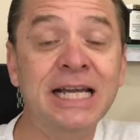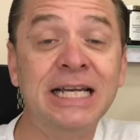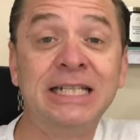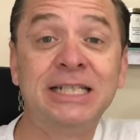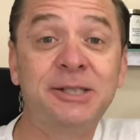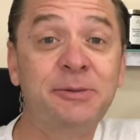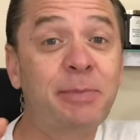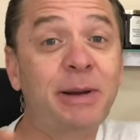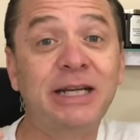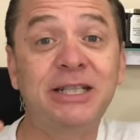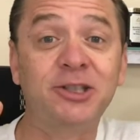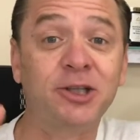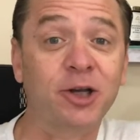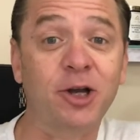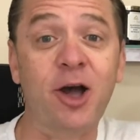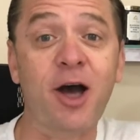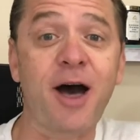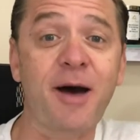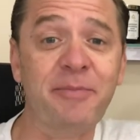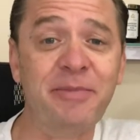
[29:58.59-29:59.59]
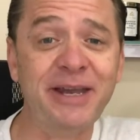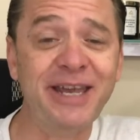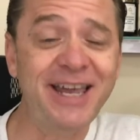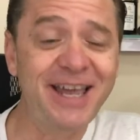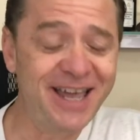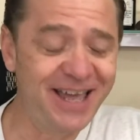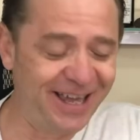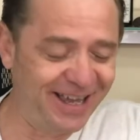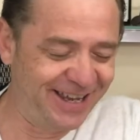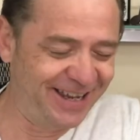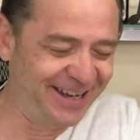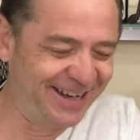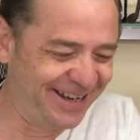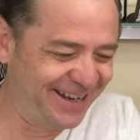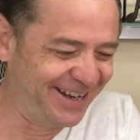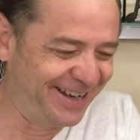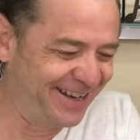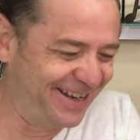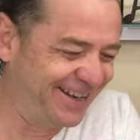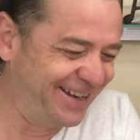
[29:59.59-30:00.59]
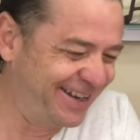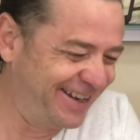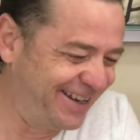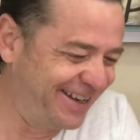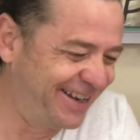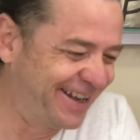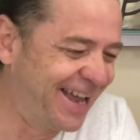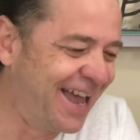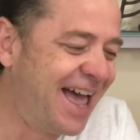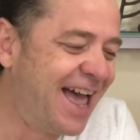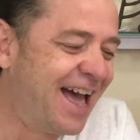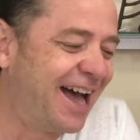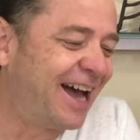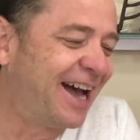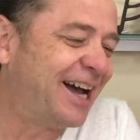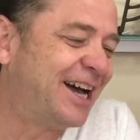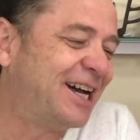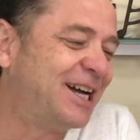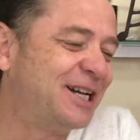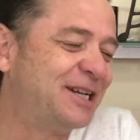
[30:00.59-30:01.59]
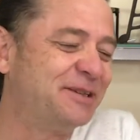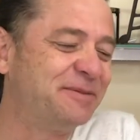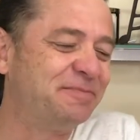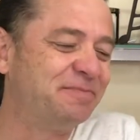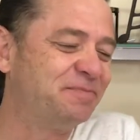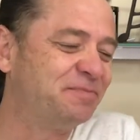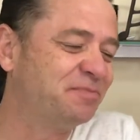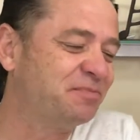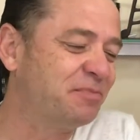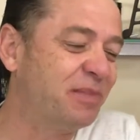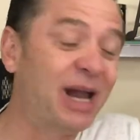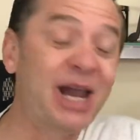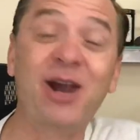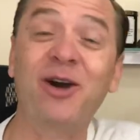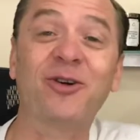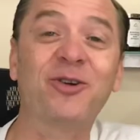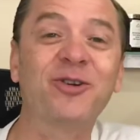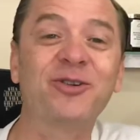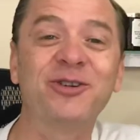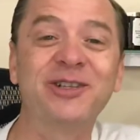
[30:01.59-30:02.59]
special copy. My order